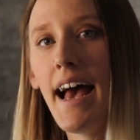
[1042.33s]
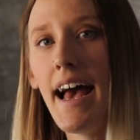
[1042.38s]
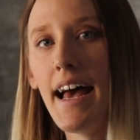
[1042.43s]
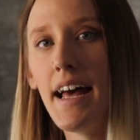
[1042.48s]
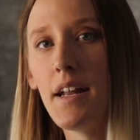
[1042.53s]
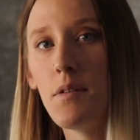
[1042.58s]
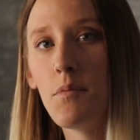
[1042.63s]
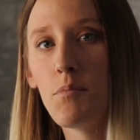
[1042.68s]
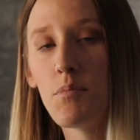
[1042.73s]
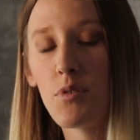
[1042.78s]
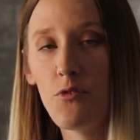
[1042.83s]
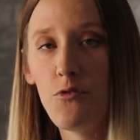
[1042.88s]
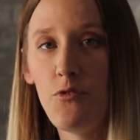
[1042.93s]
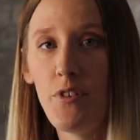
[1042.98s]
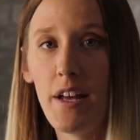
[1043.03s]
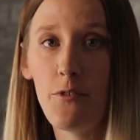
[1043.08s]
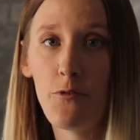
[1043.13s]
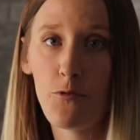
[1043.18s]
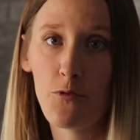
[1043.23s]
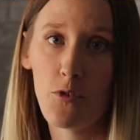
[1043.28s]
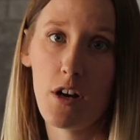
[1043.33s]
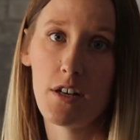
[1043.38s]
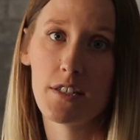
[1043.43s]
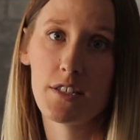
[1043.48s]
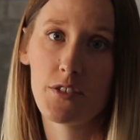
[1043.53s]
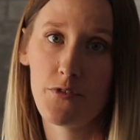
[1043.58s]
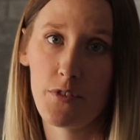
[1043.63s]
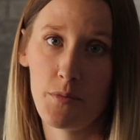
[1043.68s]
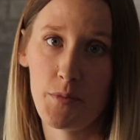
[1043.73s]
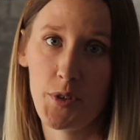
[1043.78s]
and prevent
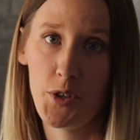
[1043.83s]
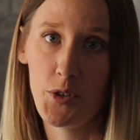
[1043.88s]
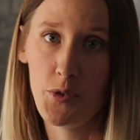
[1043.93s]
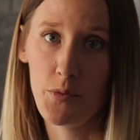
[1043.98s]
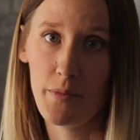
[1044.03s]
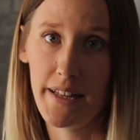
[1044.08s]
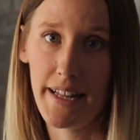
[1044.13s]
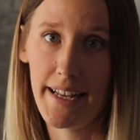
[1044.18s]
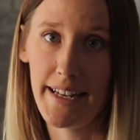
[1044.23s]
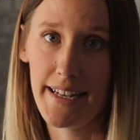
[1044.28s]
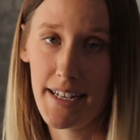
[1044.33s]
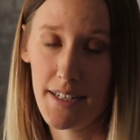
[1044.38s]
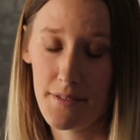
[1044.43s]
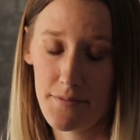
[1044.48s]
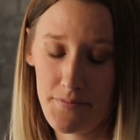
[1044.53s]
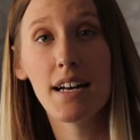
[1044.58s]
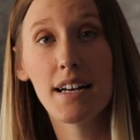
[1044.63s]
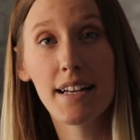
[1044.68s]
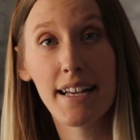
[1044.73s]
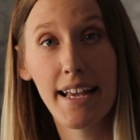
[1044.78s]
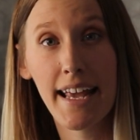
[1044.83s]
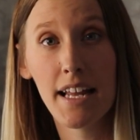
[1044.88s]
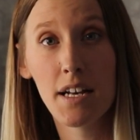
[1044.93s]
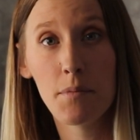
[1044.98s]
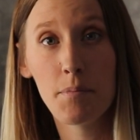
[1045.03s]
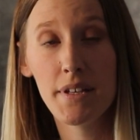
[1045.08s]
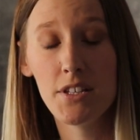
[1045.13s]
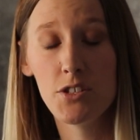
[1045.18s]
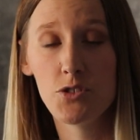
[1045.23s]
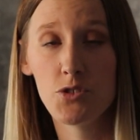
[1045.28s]
frost from accumulating. A
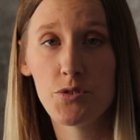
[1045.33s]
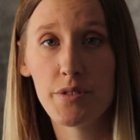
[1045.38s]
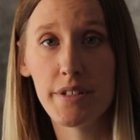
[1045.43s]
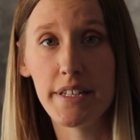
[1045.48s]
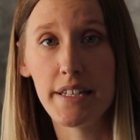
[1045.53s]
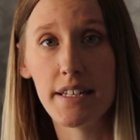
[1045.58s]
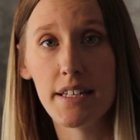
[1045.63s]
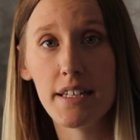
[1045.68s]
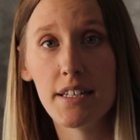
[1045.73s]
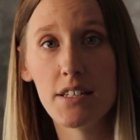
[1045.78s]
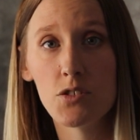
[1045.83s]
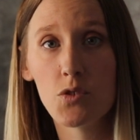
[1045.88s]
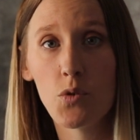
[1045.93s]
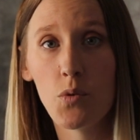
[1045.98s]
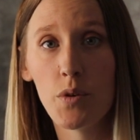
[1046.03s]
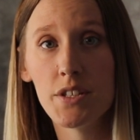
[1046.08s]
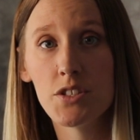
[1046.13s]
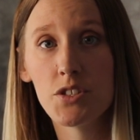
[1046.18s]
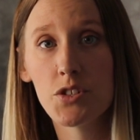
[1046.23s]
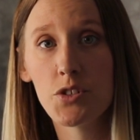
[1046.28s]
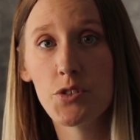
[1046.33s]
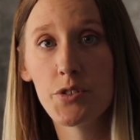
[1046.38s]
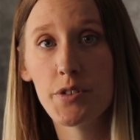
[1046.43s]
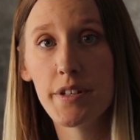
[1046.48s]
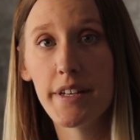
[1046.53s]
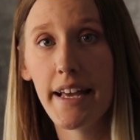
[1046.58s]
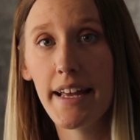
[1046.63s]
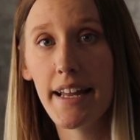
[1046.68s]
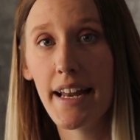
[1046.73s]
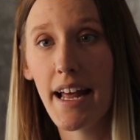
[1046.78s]
canopy tree is going to
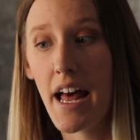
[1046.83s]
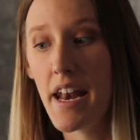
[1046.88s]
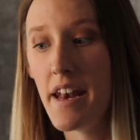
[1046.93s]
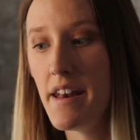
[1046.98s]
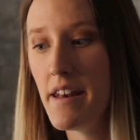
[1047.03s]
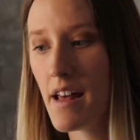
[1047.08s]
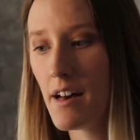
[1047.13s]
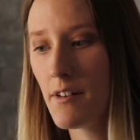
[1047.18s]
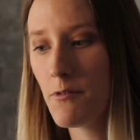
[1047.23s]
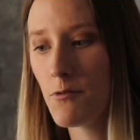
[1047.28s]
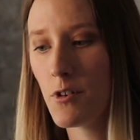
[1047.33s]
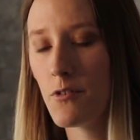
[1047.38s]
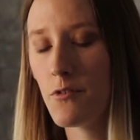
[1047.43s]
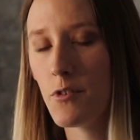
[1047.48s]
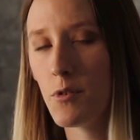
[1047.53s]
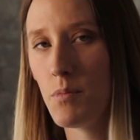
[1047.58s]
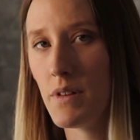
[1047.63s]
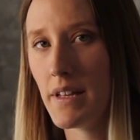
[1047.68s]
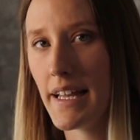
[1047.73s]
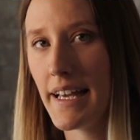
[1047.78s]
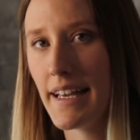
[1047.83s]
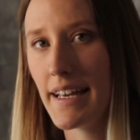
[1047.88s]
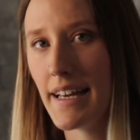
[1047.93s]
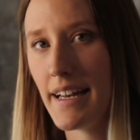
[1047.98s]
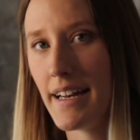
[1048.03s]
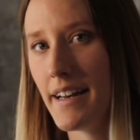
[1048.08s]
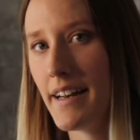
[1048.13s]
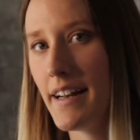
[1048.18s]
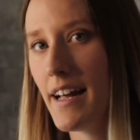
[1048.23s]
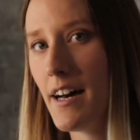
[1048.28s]
create enough of a
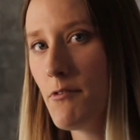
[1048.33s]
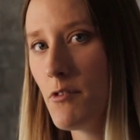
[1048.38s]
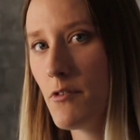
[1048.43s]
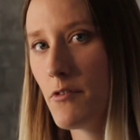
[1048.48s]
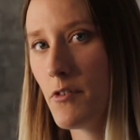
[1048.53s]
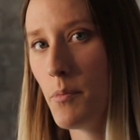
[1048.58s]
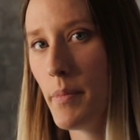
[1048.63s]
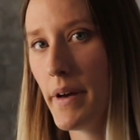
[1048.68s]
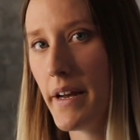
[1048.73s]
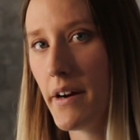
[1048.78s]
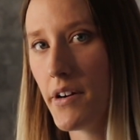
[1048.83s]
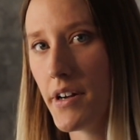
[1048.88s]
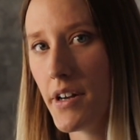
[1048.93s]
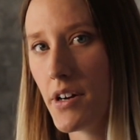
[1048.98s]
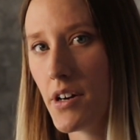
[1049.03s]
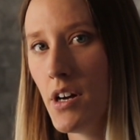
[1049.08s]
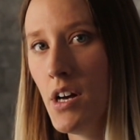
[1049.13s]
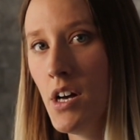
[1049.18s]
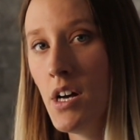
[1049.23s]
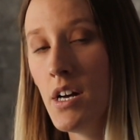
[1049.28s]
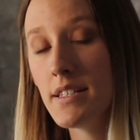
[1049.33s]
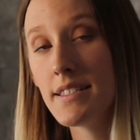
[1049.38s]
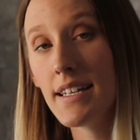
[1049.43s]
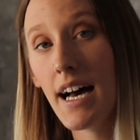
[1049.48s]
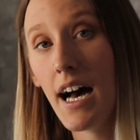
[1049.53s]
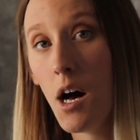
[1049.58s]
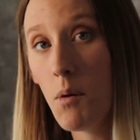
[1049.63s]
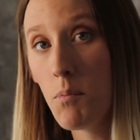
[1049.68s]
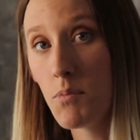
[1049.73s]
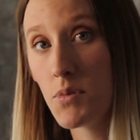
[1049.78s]
blanket and enough of a barrier to
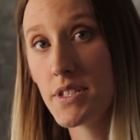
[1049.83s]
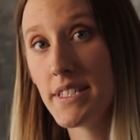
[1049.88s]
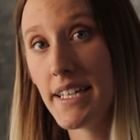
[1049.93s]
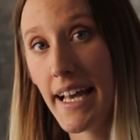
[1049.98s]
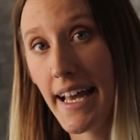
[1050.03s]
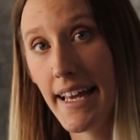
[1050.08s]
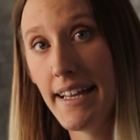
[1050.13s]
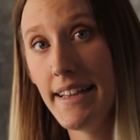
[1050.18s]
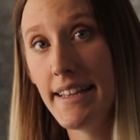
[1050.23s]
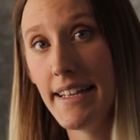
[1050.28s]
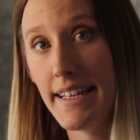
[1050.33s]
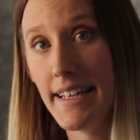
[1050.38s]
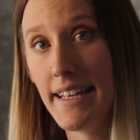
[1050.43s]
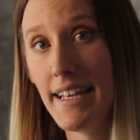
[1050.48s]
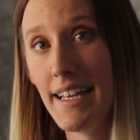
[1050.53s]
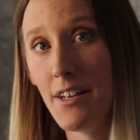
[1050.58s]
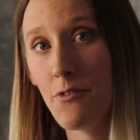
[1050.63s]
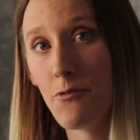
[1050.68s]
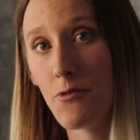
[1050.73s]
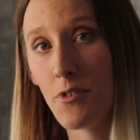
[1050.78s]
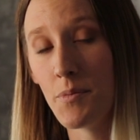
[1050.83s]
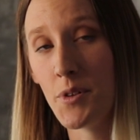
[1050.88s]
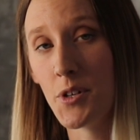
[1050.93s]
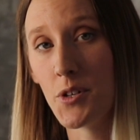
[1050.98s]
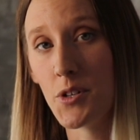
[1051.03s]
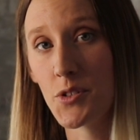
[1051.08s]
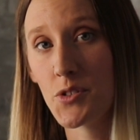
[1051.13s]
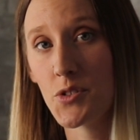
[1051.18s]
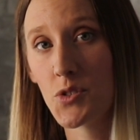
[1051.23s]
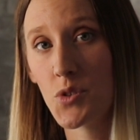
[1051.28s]
help retain the heat from the
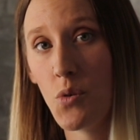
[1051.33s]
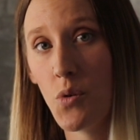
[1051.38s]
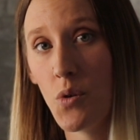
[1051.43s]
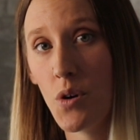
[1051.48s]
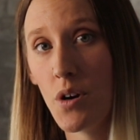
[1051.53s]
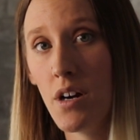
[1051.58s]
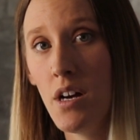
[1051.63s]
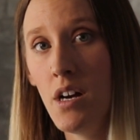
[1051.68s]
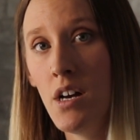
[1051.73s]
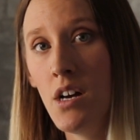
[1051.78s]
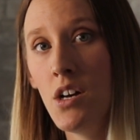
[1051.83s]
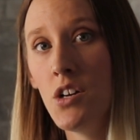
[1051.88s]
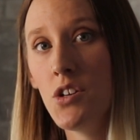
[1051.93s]
Earth's core